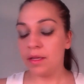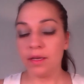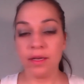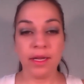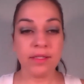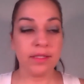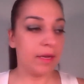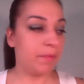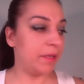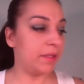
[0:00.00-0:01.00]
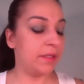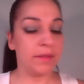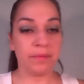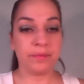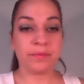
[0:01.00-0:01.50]
Next step
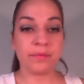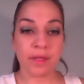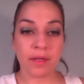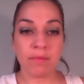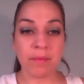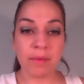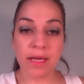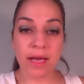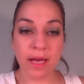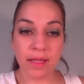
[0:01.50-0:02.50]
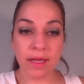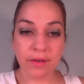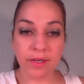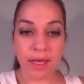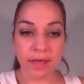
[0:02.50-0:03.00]
is my black
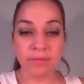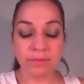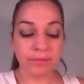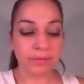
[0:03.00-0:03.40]
eyeliner again.